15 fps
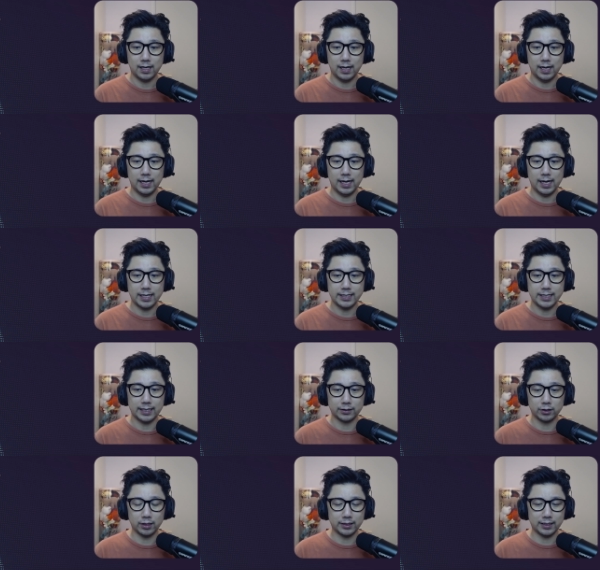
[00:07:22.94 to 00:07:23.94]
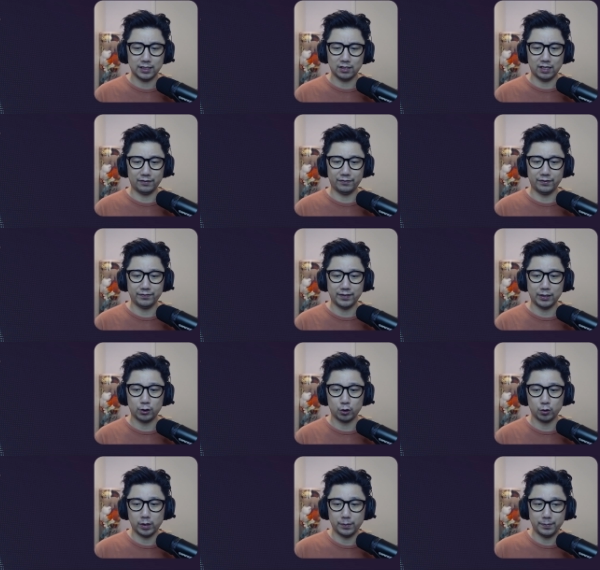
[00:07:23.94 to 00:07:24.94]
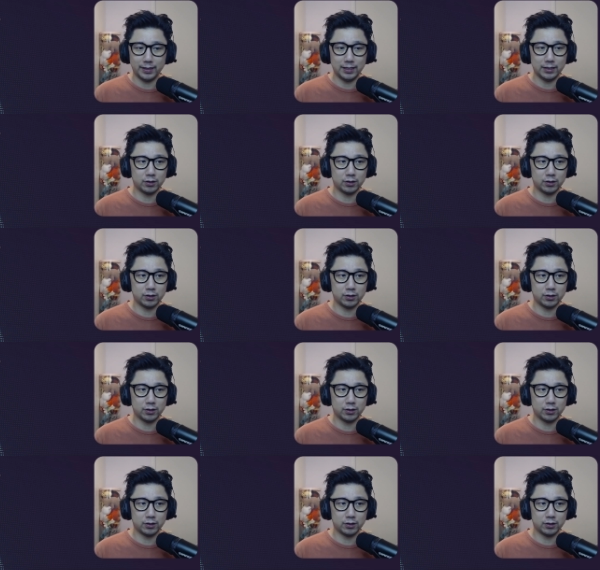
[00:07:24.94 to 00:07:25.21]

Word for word: And yeah, it's going to take like 15 to 20 minutes.